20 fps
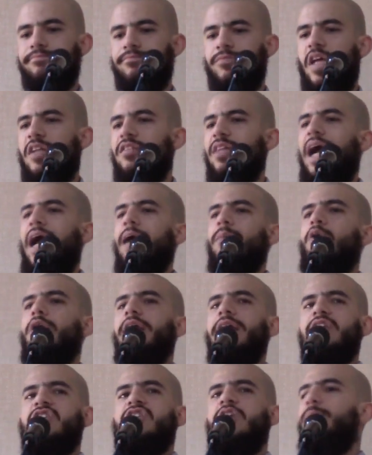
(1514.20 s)
The time
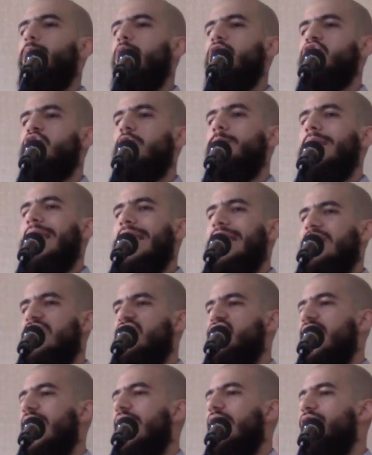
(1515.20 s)
where he's supposed to be in
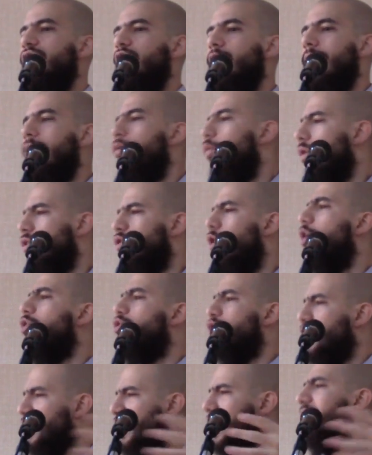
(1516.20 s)
the state of humility.
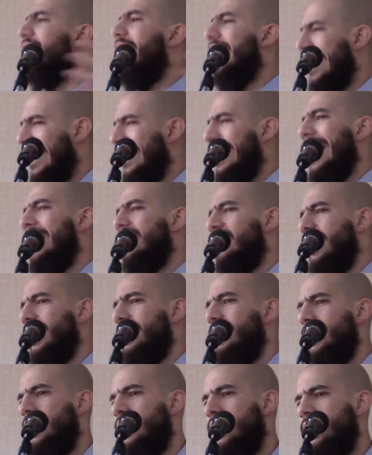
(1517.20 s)
Don't you think they're
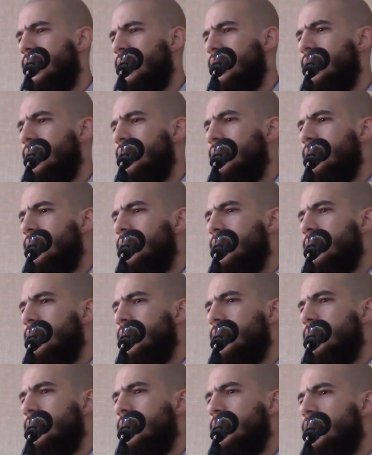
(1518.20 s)
connected?
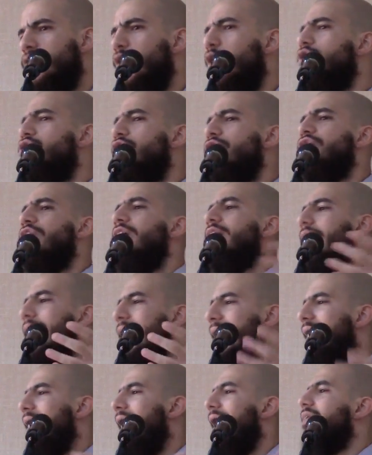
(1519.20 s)
Don't you think
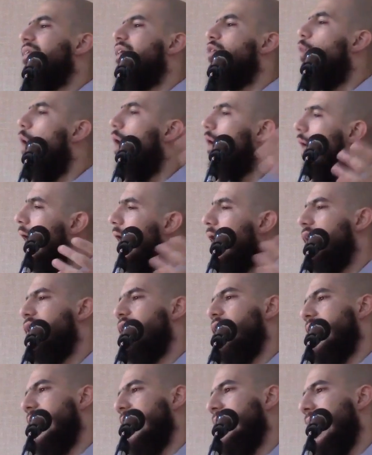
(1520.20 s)
they're connected? Wallahi,
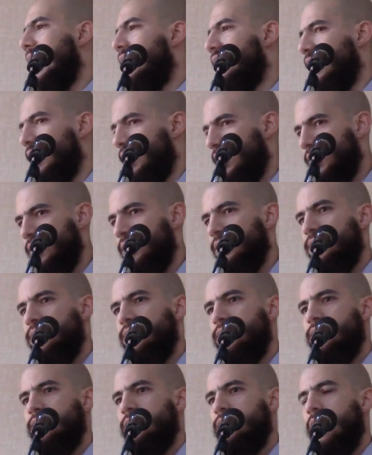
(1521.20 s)
they're connected.
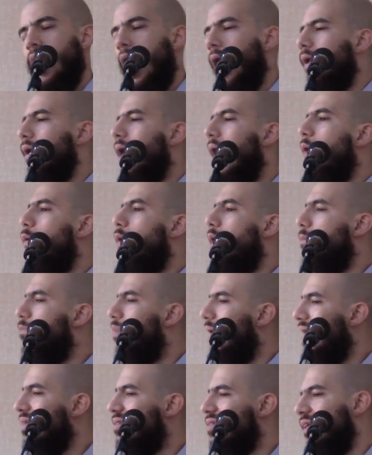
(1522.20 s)
Allah will
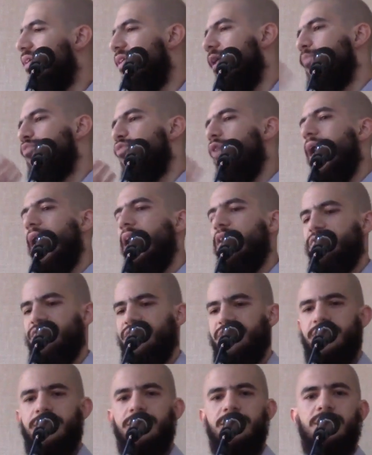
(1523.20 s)
bless and
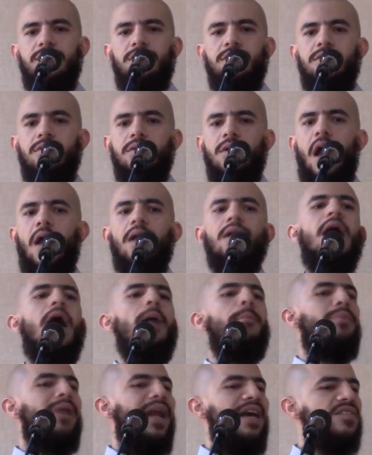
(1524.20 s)
deprive.
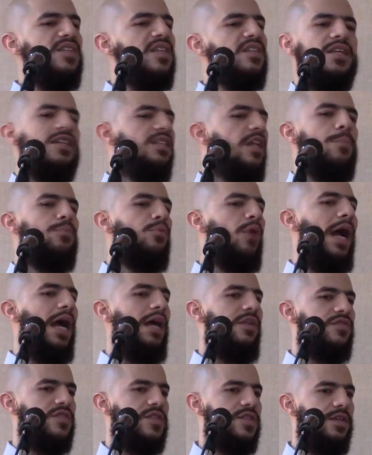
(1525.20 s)
Allah blesses and
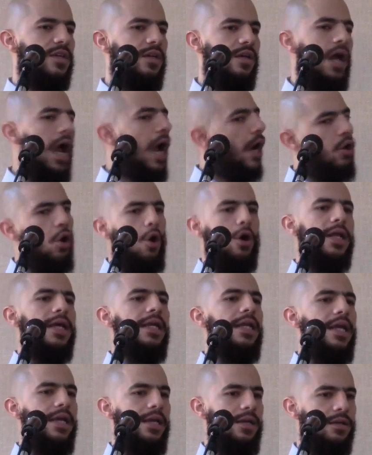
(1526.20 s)
deprives
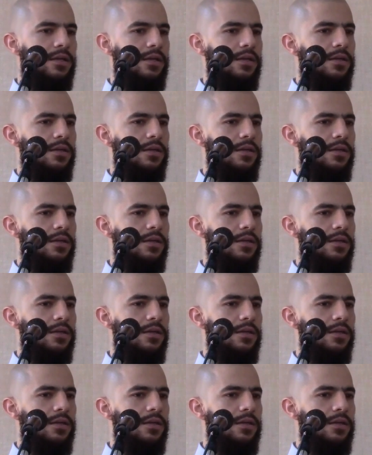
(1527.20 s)
accordingly.